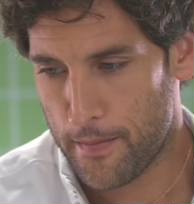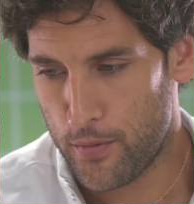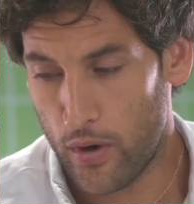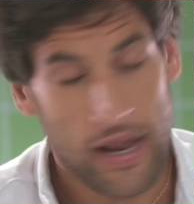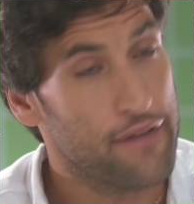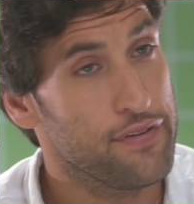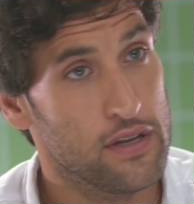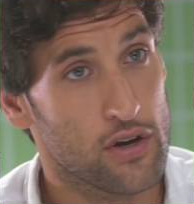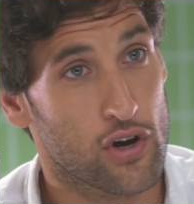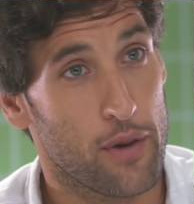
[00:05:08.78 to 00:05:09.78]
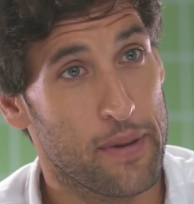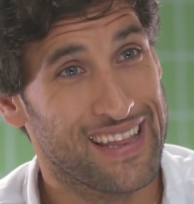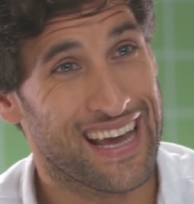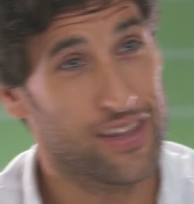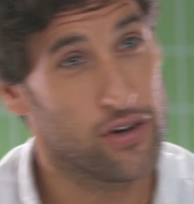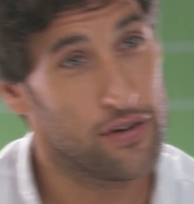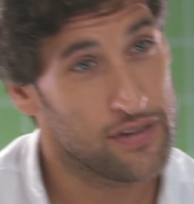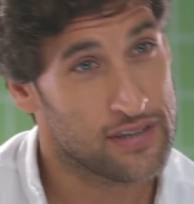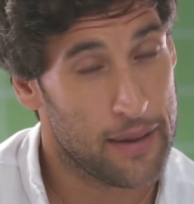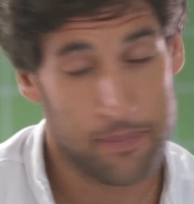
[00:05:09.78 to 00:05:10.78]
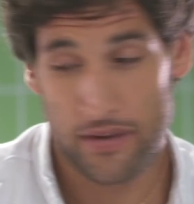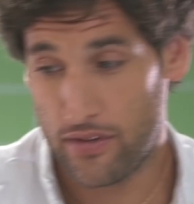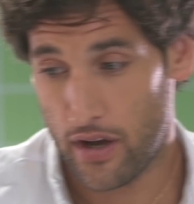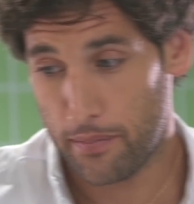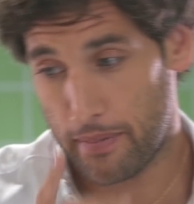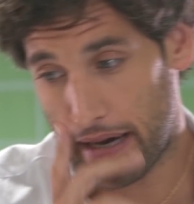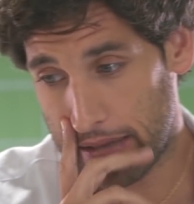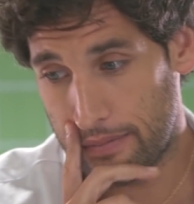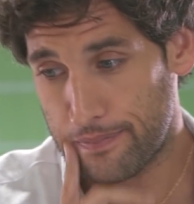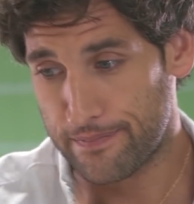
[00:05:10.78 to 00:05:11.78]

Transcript: You're laughing in your comment. I don't know if he's happy, it's not, but